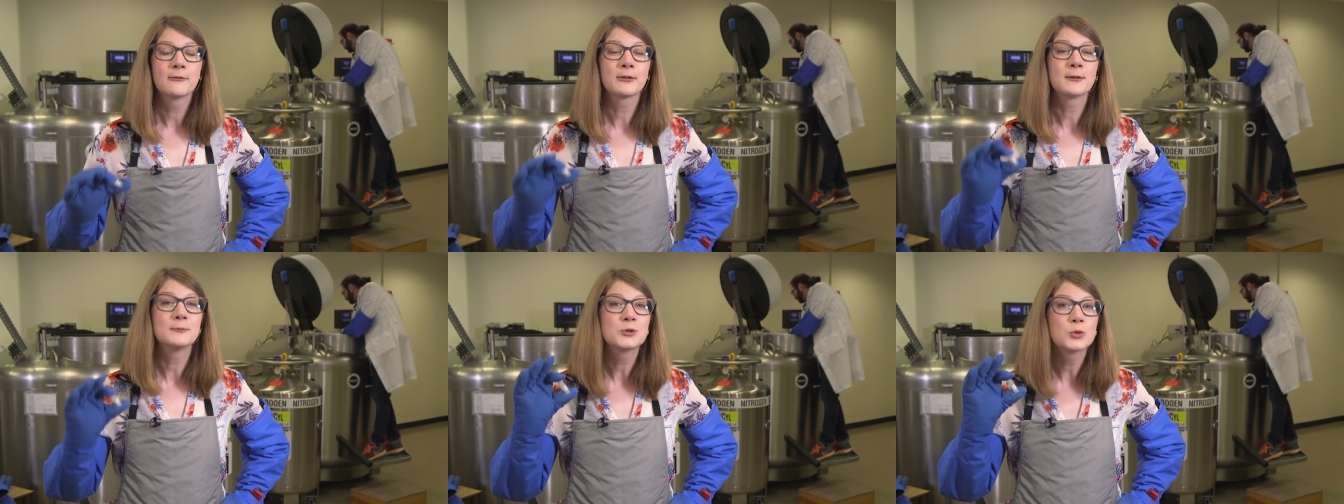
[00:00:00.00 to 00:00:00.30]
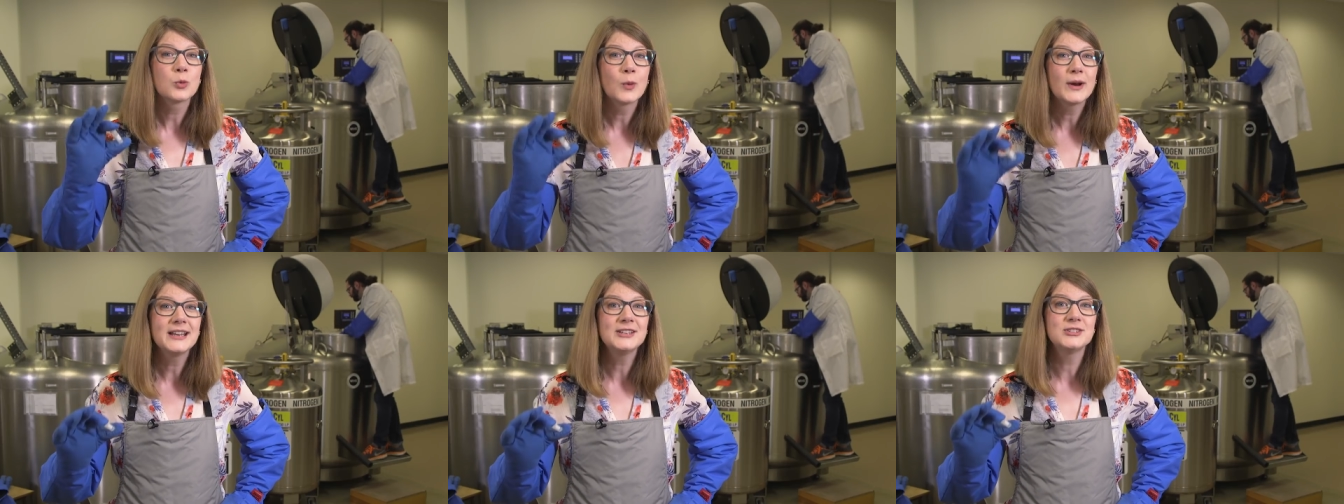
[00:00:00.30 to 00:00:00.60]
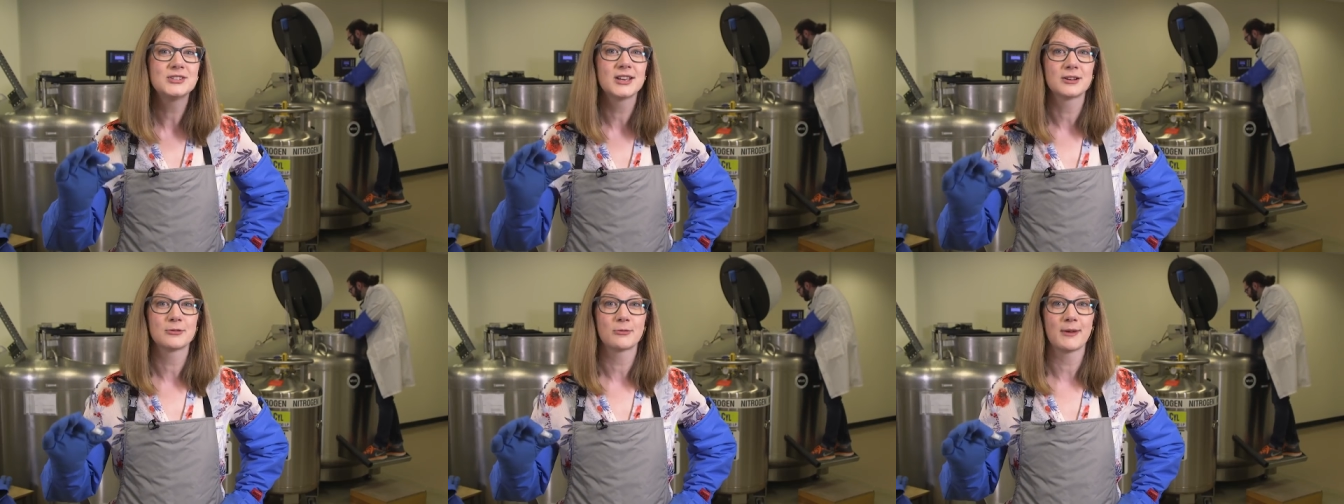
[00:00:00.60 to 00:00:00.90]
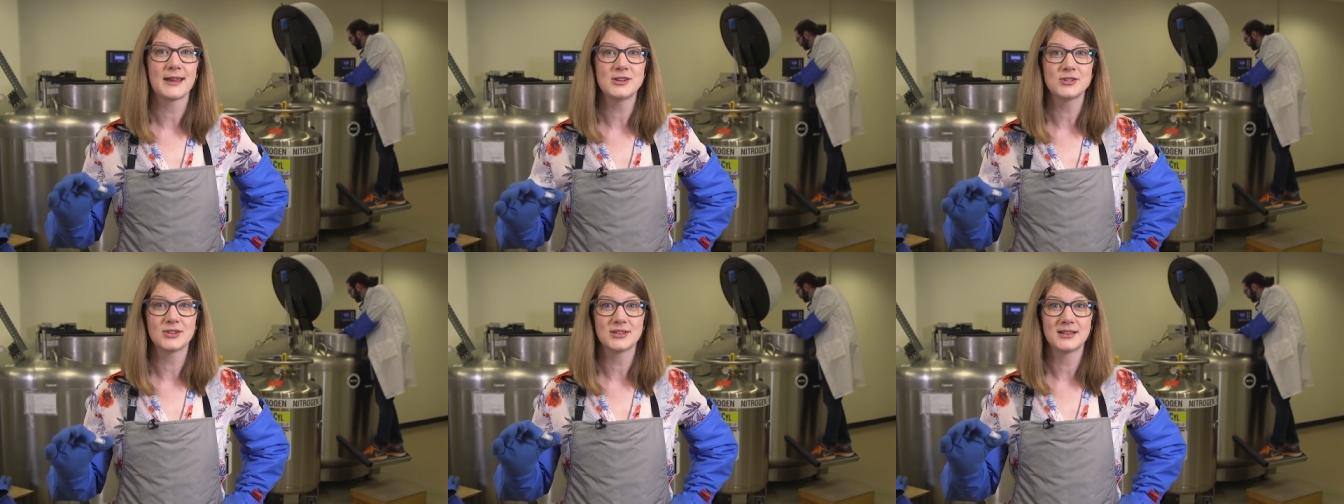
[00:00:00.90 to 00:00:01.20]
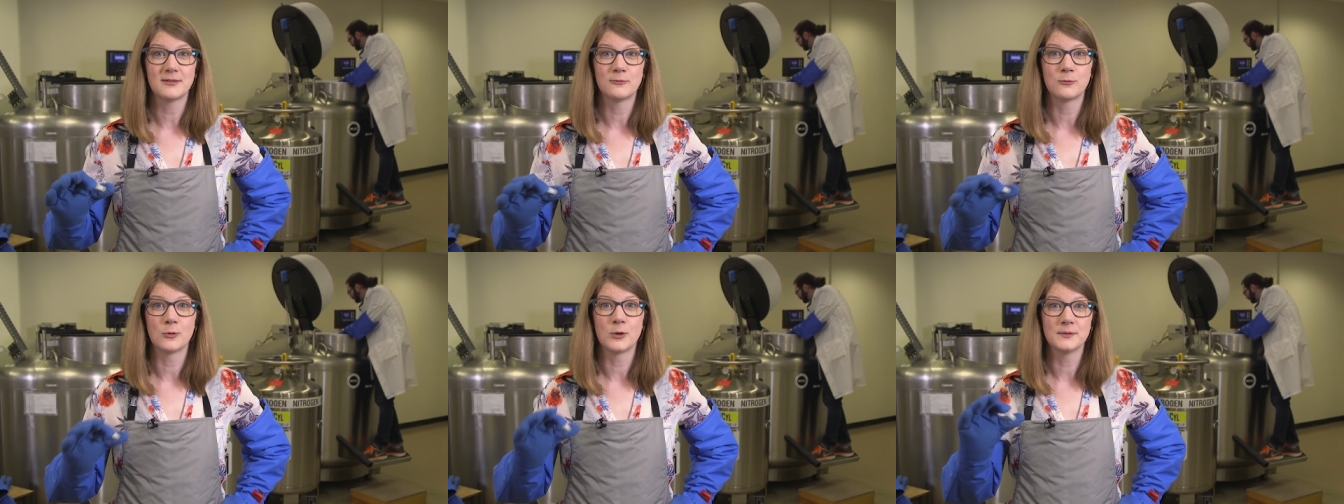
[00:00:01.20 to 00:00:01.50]
from twenty
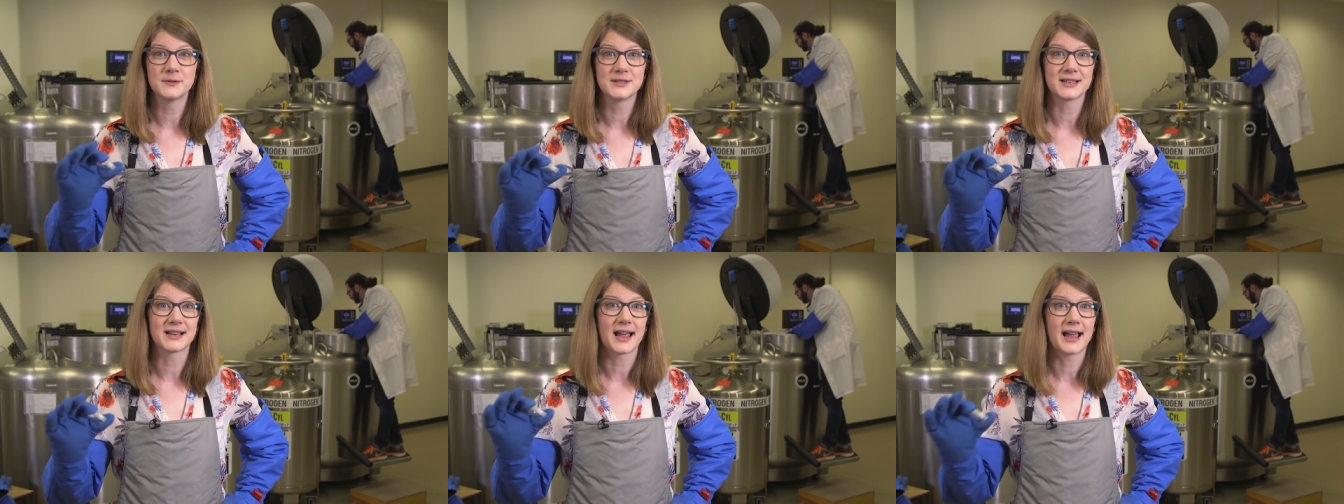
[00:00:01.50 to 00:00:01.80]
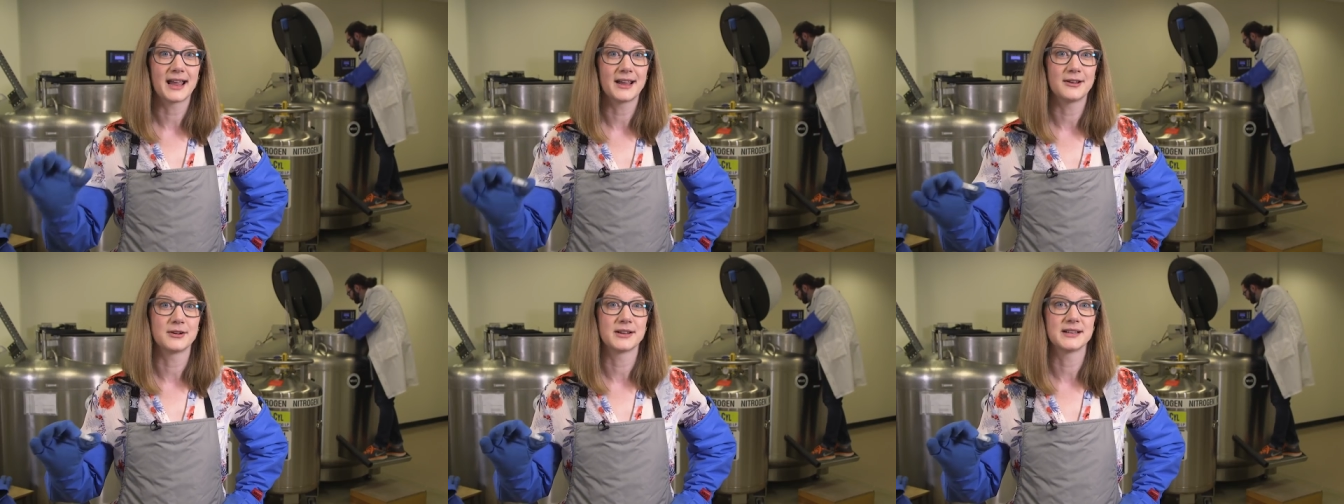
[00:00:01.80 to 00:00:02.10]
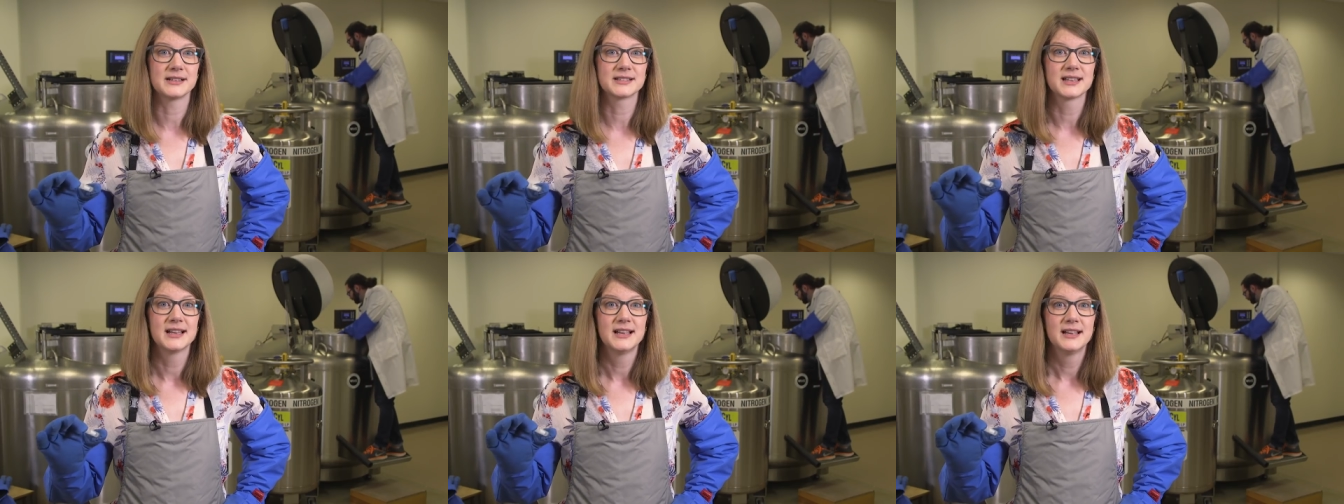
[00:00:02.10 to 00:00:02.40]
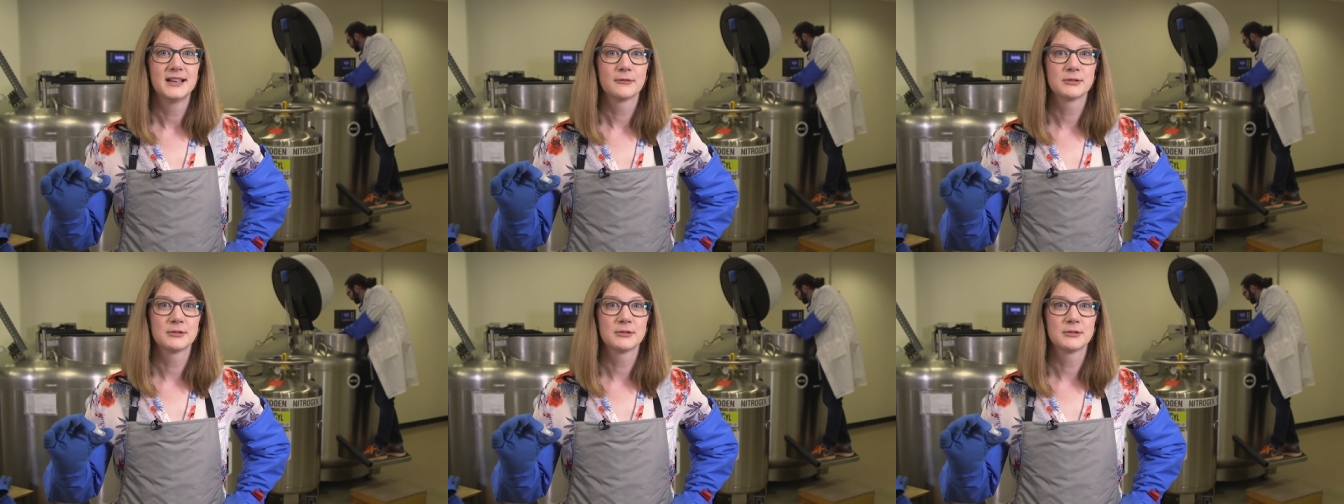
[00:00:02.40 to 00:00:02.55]
generations of wolves and coyotes,